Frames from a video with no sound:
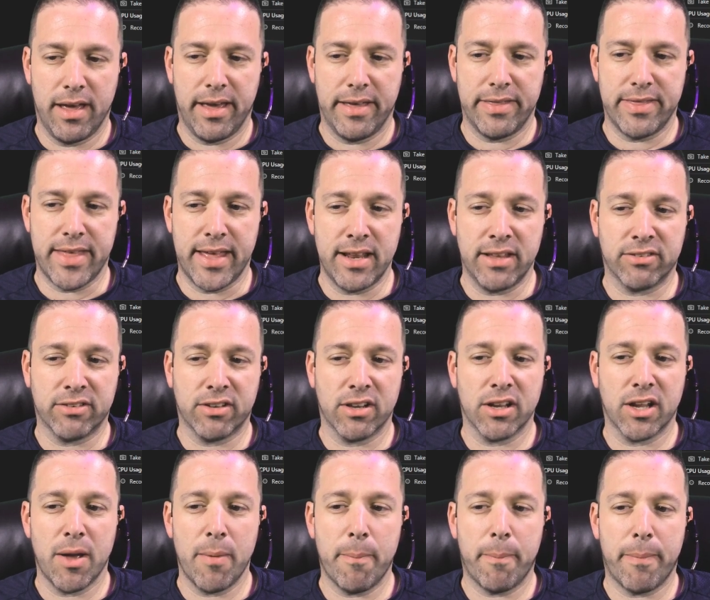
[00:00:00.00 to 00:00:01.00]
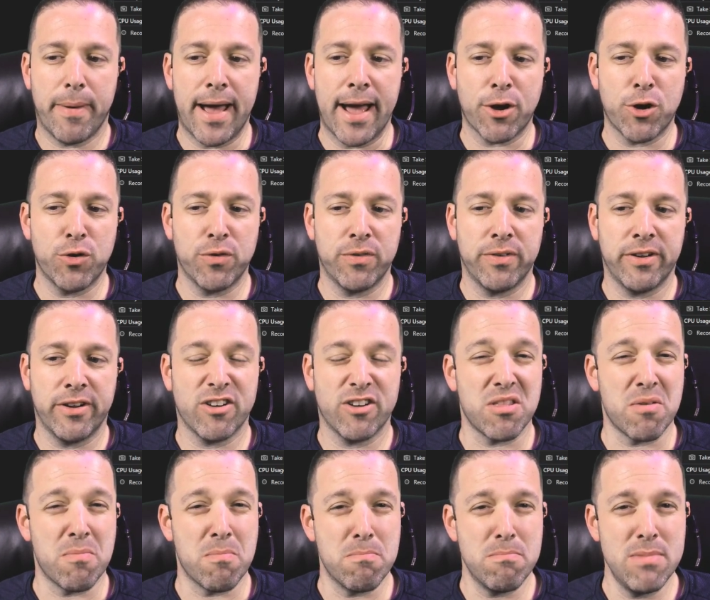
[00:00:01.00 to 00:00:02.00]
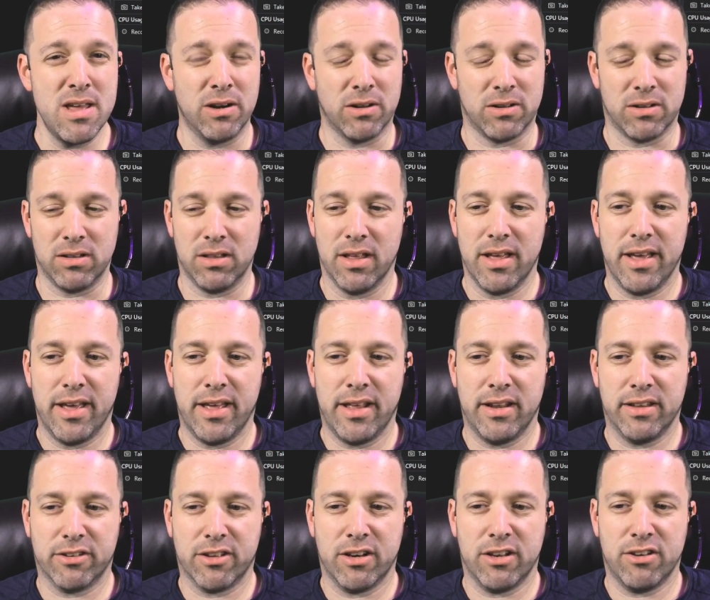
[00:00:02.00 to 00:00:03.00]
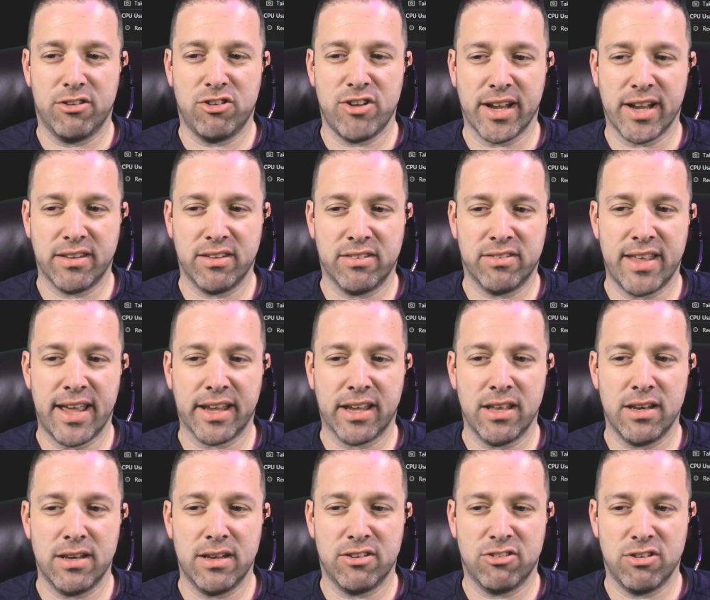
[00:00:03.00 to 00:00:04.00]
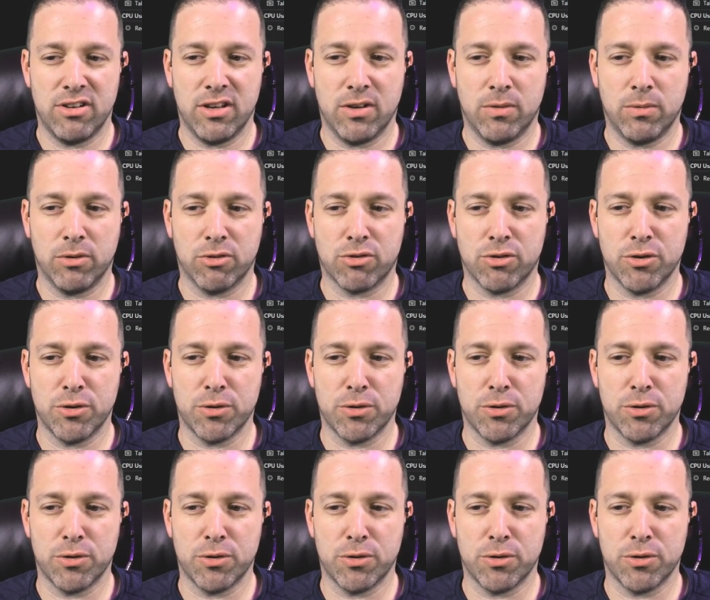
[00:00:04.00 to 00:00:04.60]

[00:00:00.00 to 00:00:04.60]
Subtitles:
Then it's going to come back over here in the middle, and it's going to check, does that condition equal true?